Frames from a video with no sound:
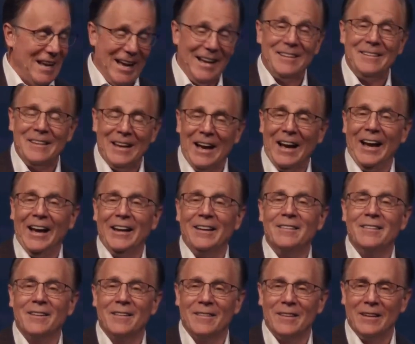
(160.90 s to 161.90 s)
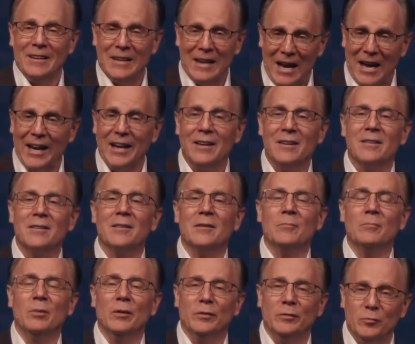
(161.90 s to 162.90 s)
that night, the
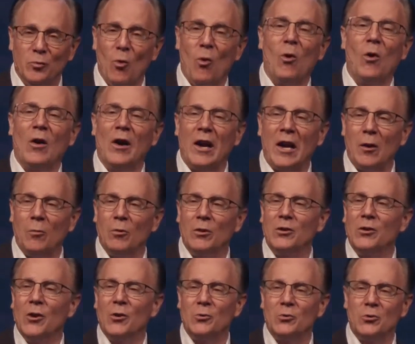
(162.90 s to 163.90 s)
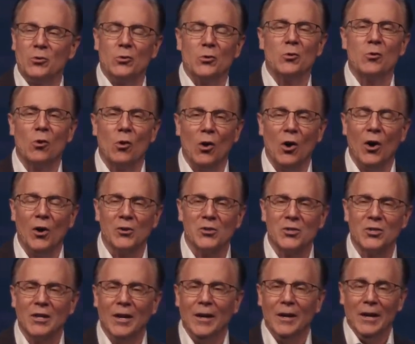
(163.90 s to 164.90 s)
night before he would go to the
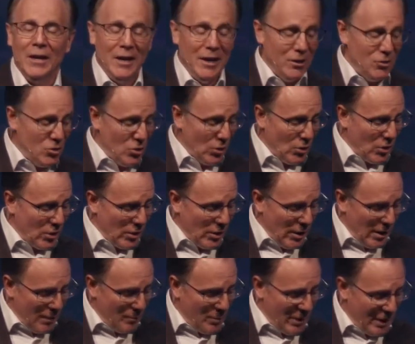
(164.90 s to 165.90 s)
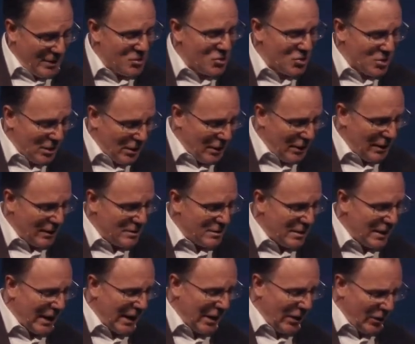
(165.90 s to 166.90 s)
cross, he took a basin
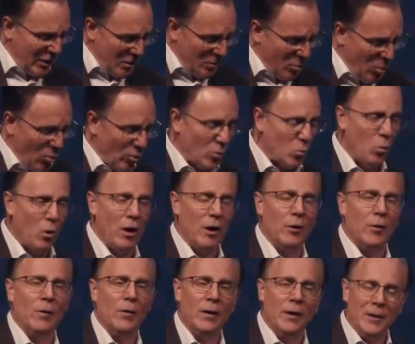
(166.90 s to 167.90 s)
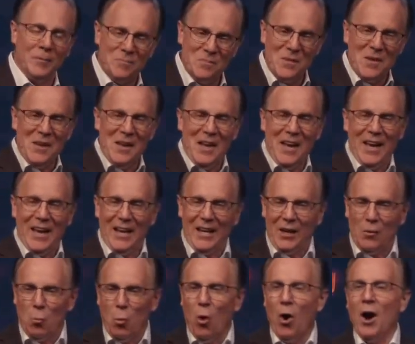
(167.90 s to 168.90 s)
and a towel, he poured water in it,
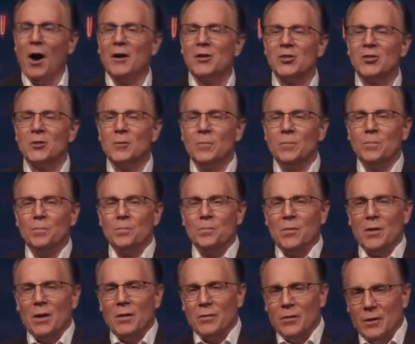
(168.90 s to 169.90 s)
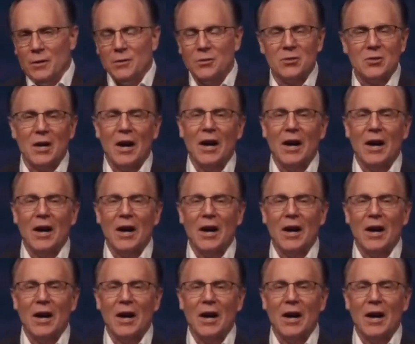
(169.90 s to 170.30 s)
and he washed the